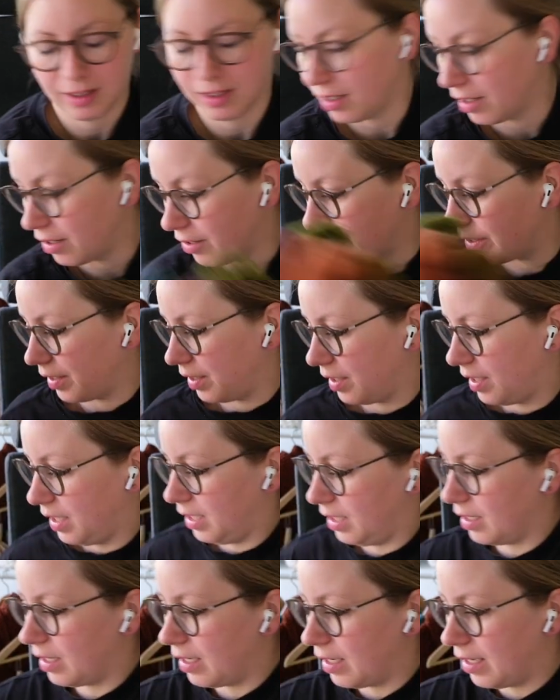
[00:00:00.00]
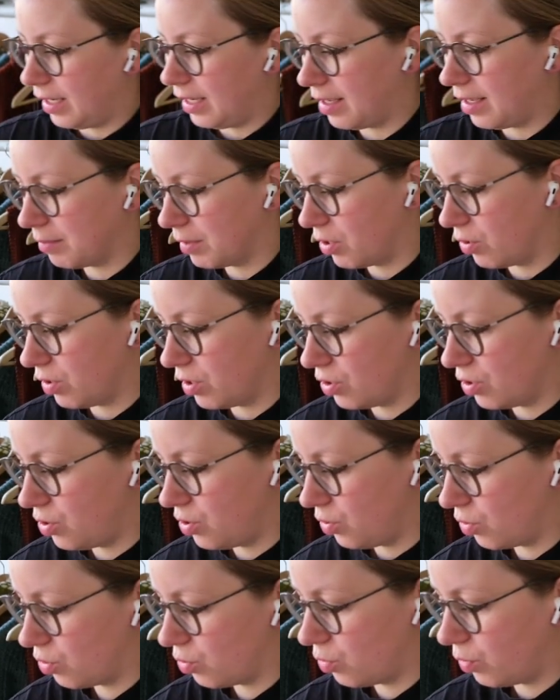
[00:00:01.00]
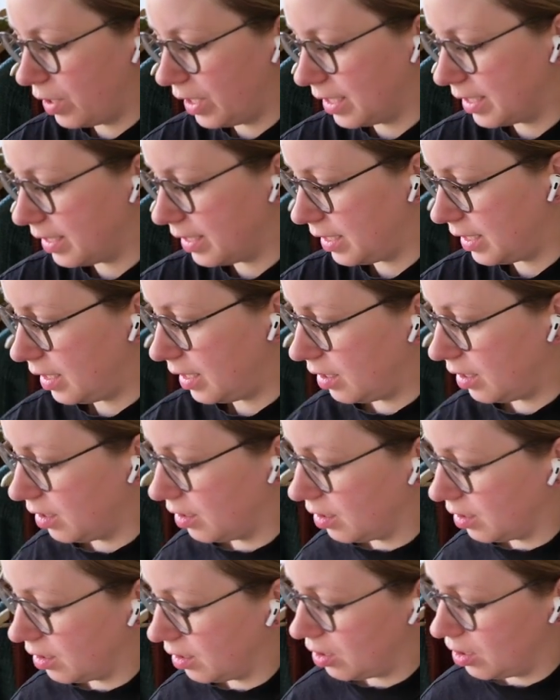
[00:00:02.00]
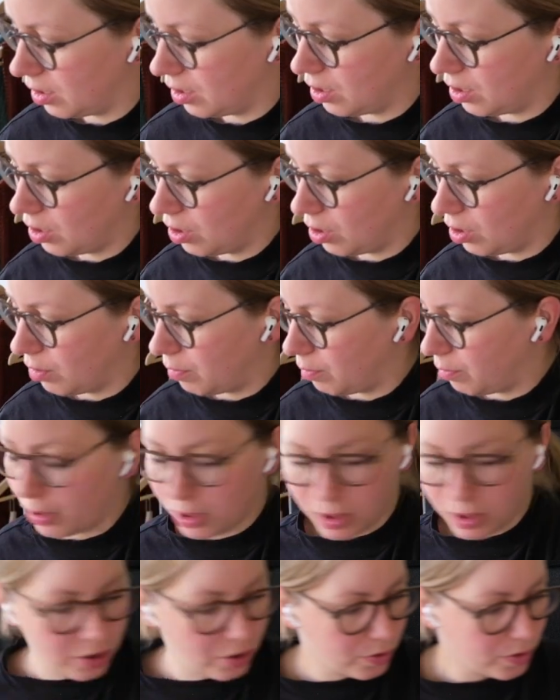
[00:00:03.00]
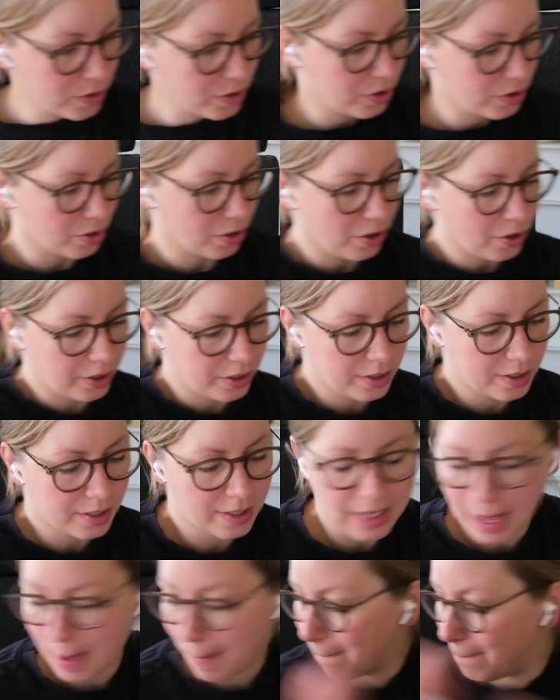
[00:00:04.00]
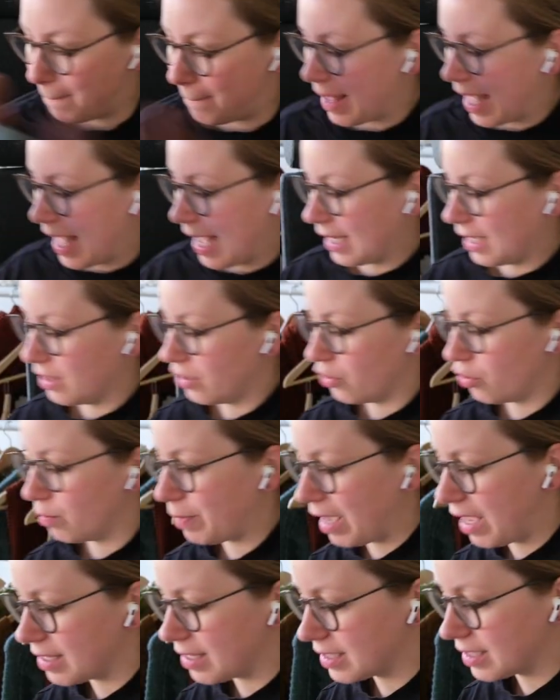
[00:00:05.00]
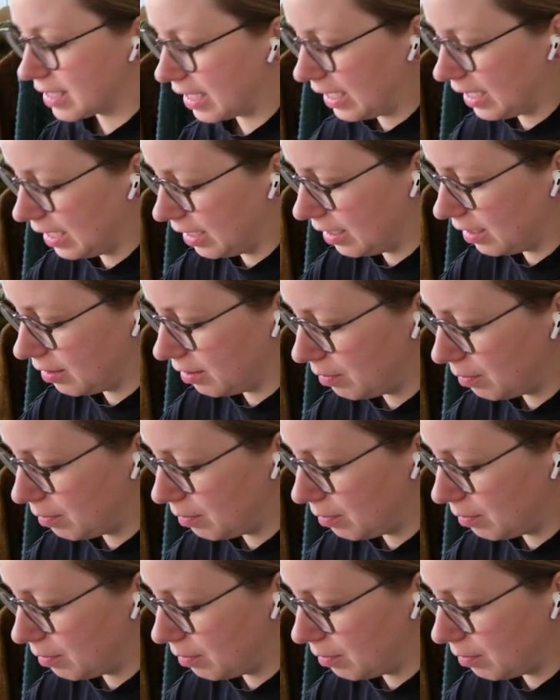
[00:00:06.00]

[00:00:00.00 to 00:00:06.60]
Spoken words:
Alrighty, I am going to quickly put those yarns back in their basket,